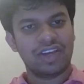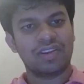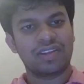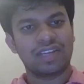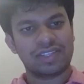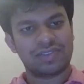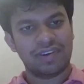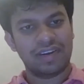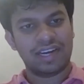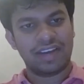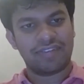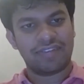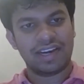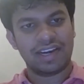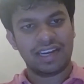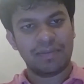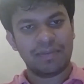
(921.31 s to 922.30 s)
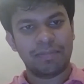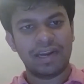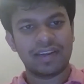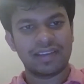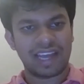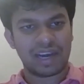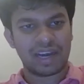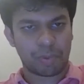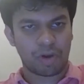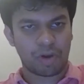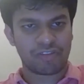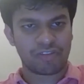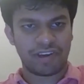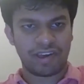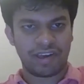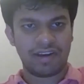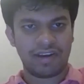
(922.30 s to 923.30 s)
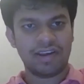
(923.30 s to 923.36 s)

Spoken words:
this will definitely build their profile.